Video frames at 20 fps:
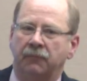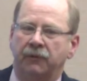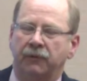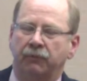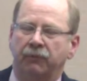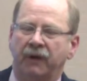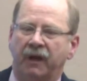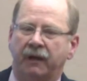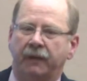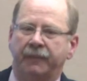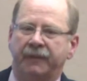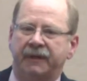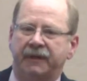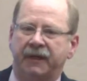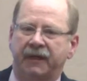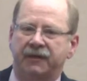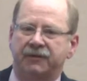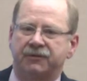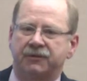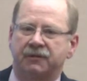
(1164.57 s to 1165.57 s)
the
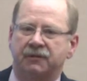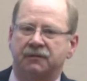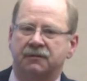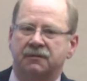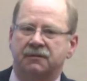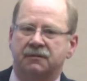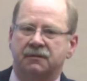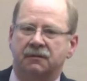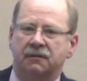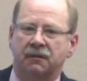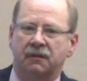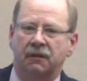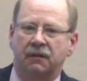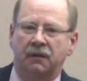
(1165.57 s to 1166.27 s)
recommendations